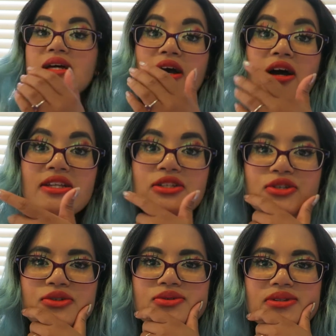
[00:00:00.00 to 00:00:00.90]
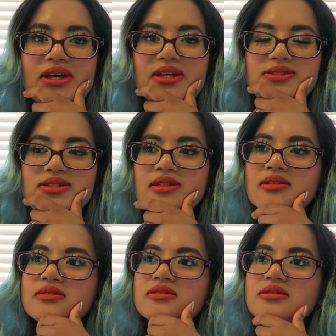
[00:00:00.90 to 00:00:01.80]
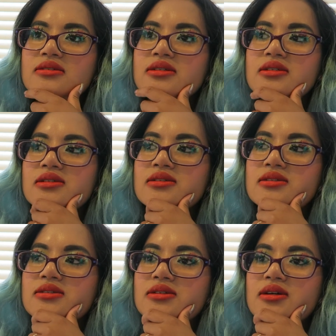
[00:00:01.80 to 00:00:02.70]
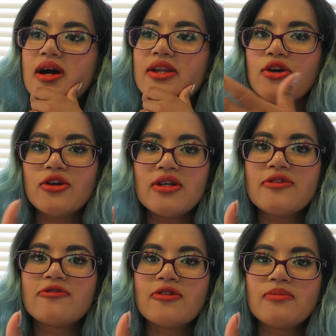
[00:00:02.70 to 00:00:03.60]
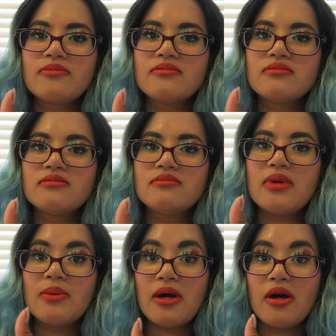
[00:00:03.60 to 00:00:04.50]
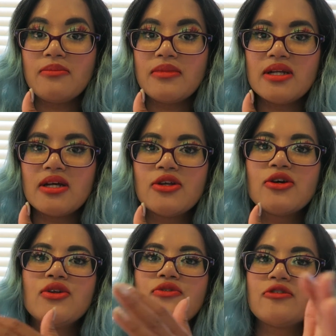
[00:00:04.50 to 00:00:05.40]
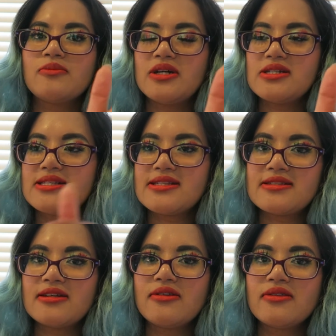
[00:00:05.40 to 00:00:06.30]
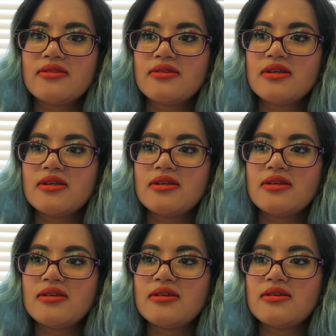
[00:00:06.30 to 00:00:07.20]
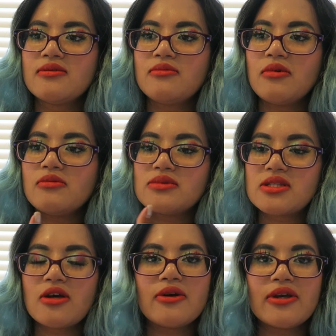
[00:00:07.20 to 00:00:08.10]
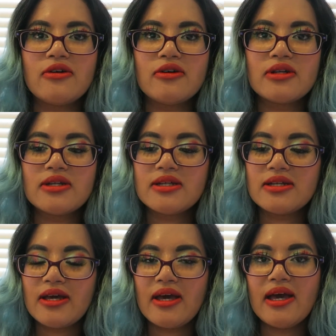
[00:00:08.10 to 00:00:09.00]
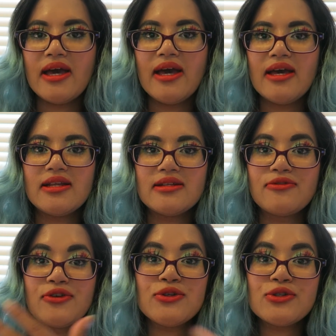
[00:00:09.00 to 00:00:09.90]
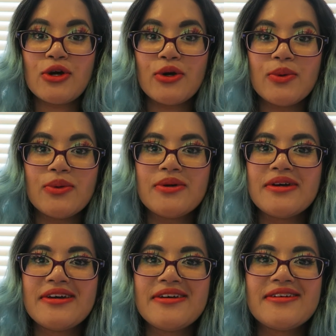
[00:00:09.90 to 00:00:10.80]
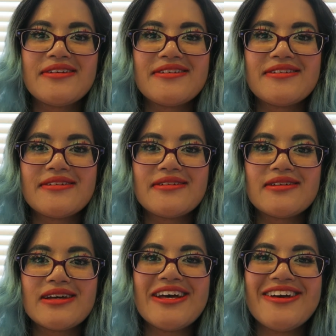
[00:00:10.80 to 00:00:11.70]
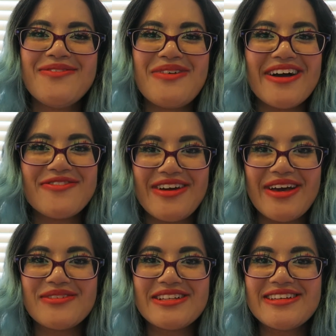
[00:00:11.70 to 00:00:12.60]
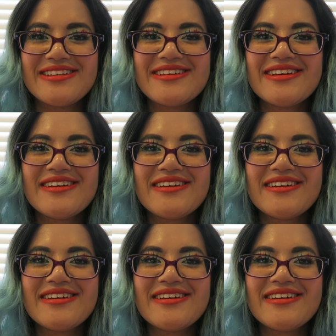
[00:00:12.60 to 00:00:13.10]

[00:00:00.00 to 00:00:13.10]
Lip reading: that I'd heard it from my mum and I'd heard it from my sister what was going on. And if you know my family,